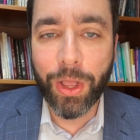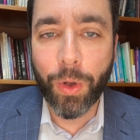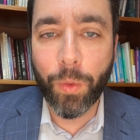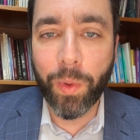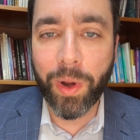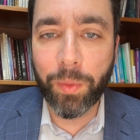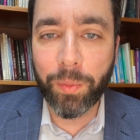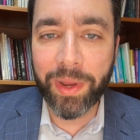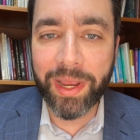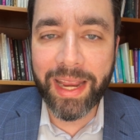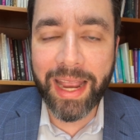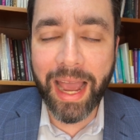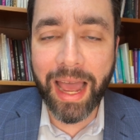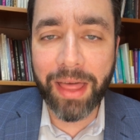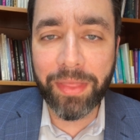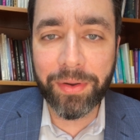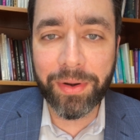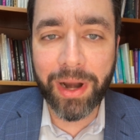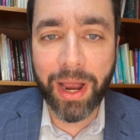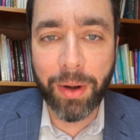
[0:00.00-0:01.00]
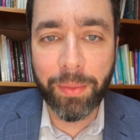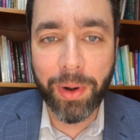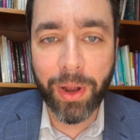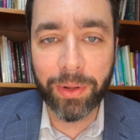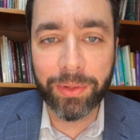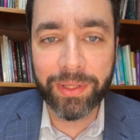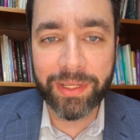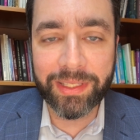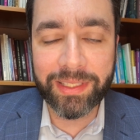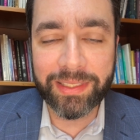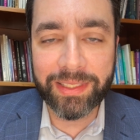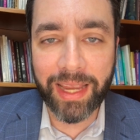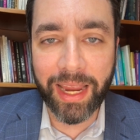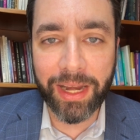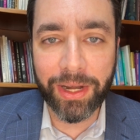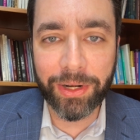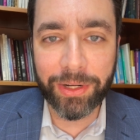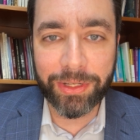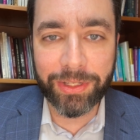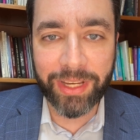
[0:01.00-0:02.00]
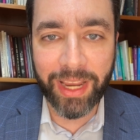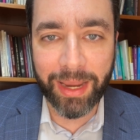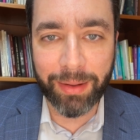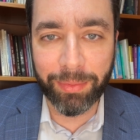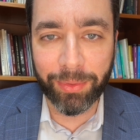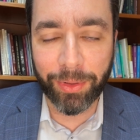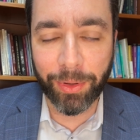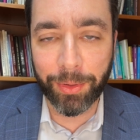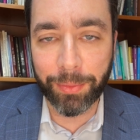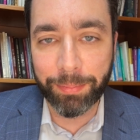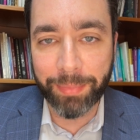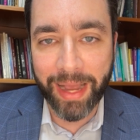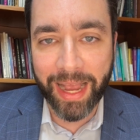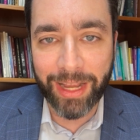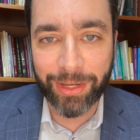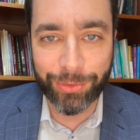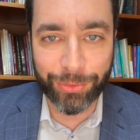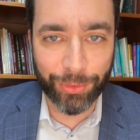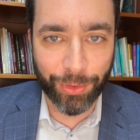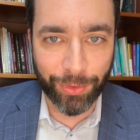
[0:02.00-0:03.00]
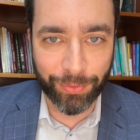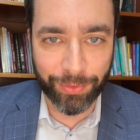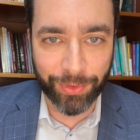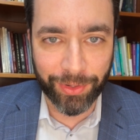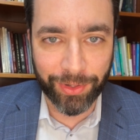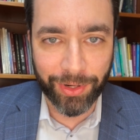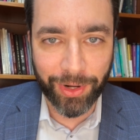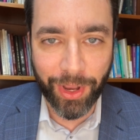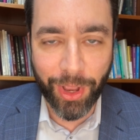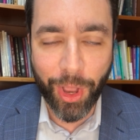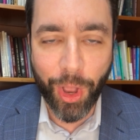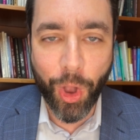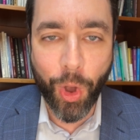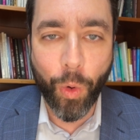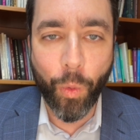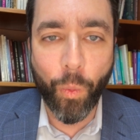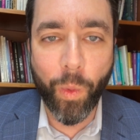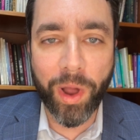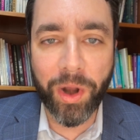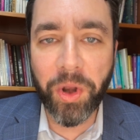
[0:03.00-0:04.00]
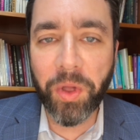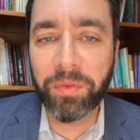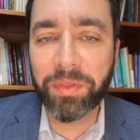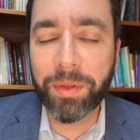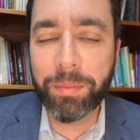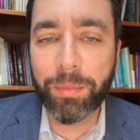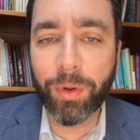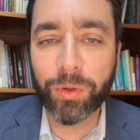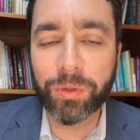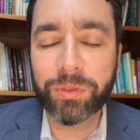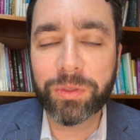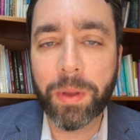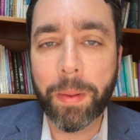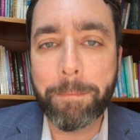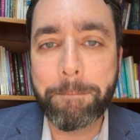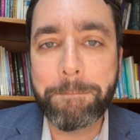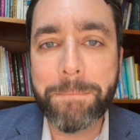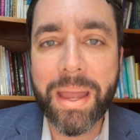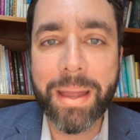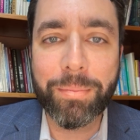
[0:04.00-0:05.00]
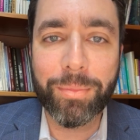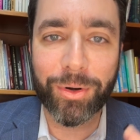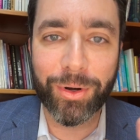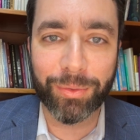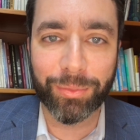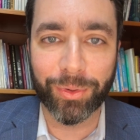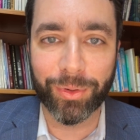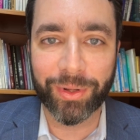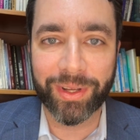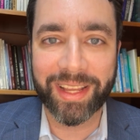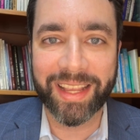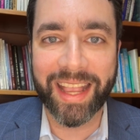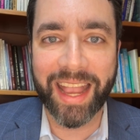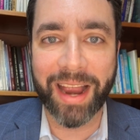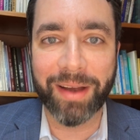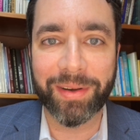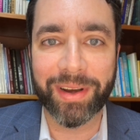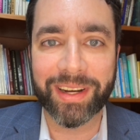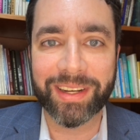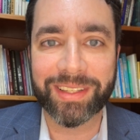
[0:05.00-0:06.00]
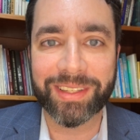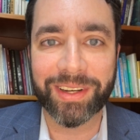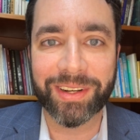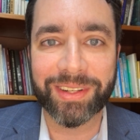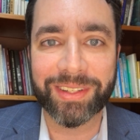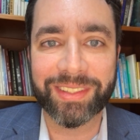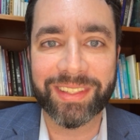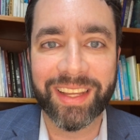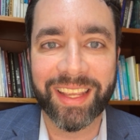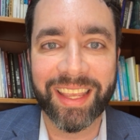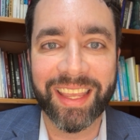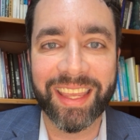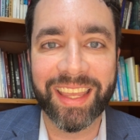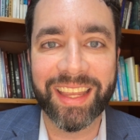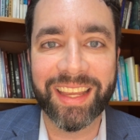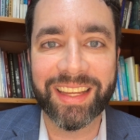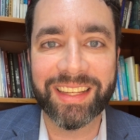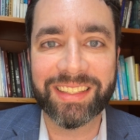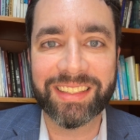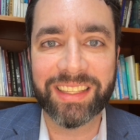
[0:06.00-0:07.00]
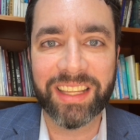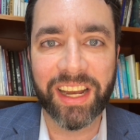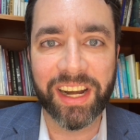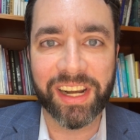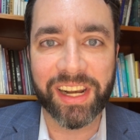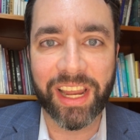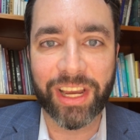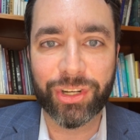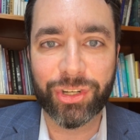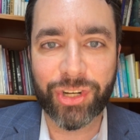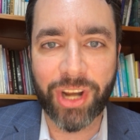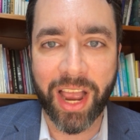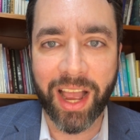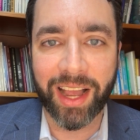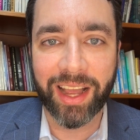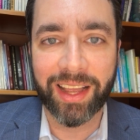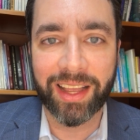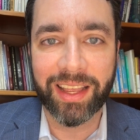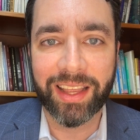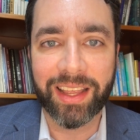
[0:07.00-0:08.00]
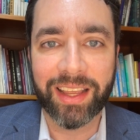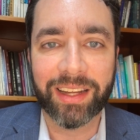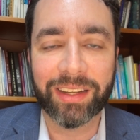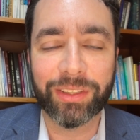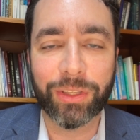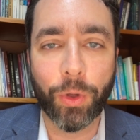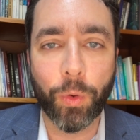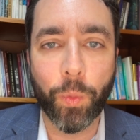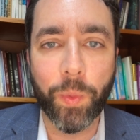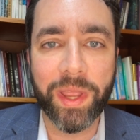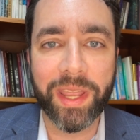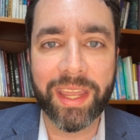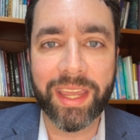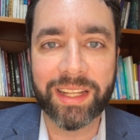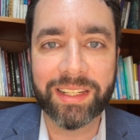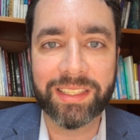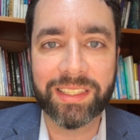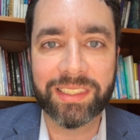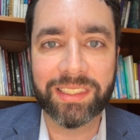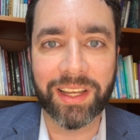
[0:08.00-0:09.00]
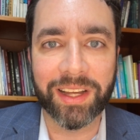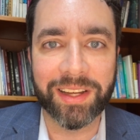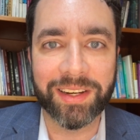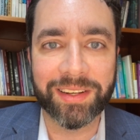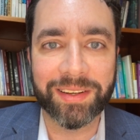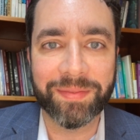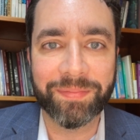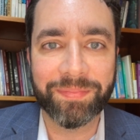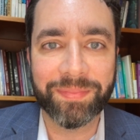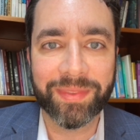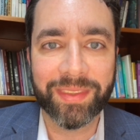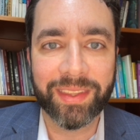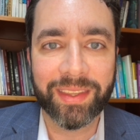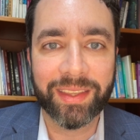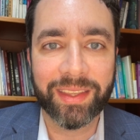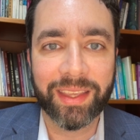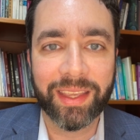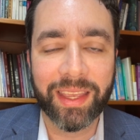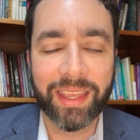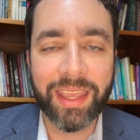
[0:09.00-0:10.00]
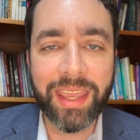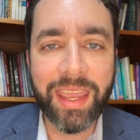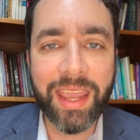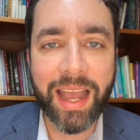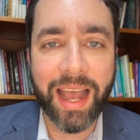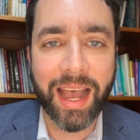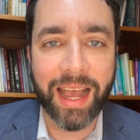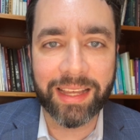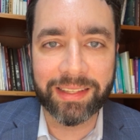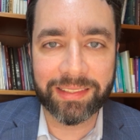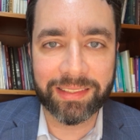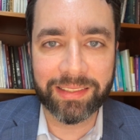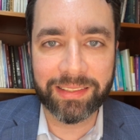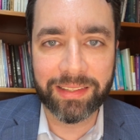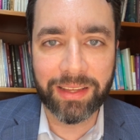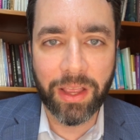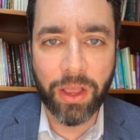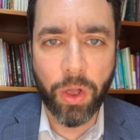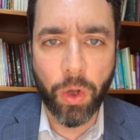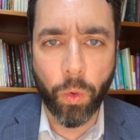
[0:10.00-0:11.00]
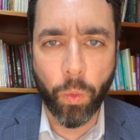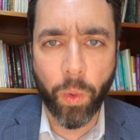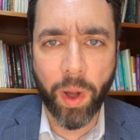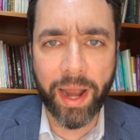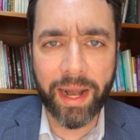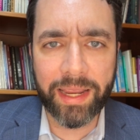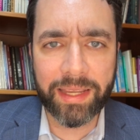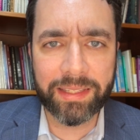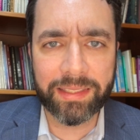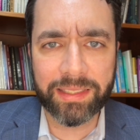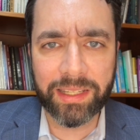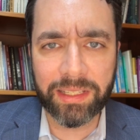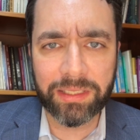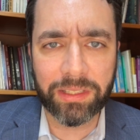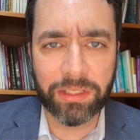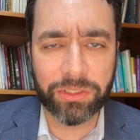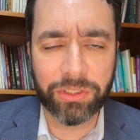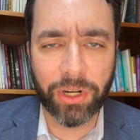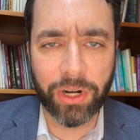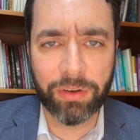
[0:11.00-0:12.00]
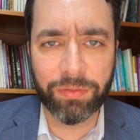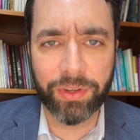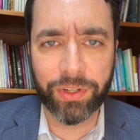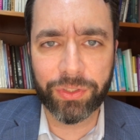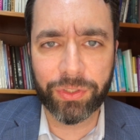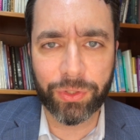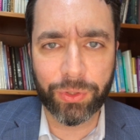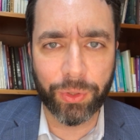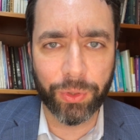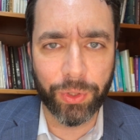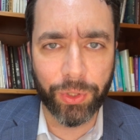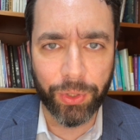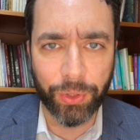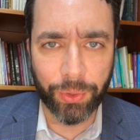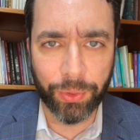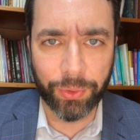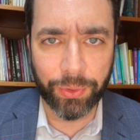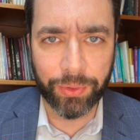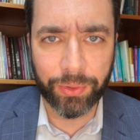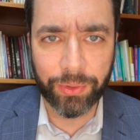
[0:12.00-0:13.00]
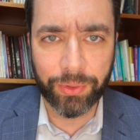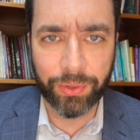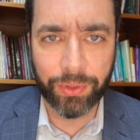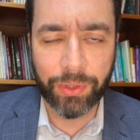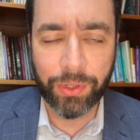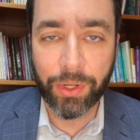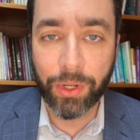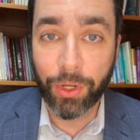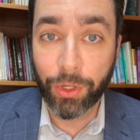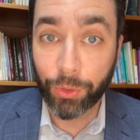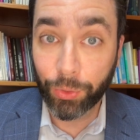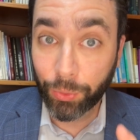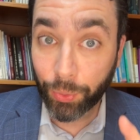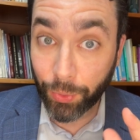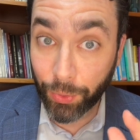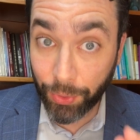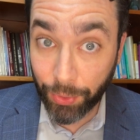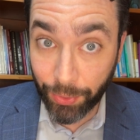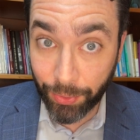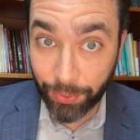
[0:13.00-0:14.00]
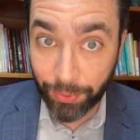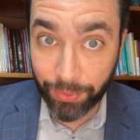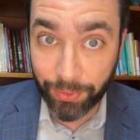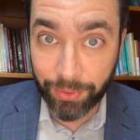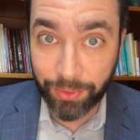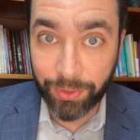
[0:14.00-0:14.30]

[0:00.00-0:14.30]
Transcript: when we gather around the Seder table on Passover, one of the most memorable characters is the Rasha, the wicked son. He asks, "What is this service to you?" To you,